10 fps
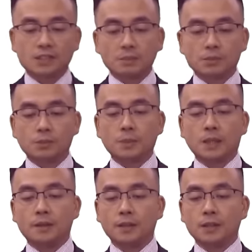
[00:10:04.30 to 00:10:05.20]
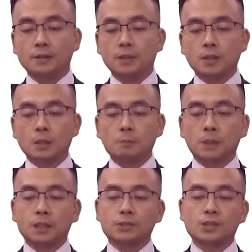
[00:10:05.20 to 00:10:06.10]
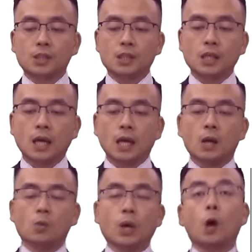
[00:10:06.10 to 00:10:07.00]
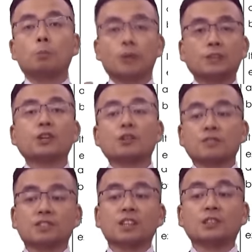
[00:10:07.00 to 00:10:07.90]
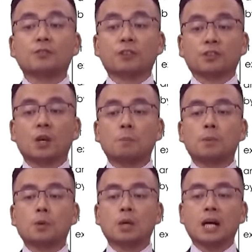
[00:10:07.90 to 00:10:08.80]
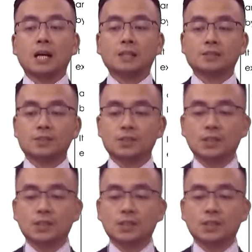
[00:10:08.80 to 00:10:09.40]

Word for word: seems to me that because we operate overseas, for example, and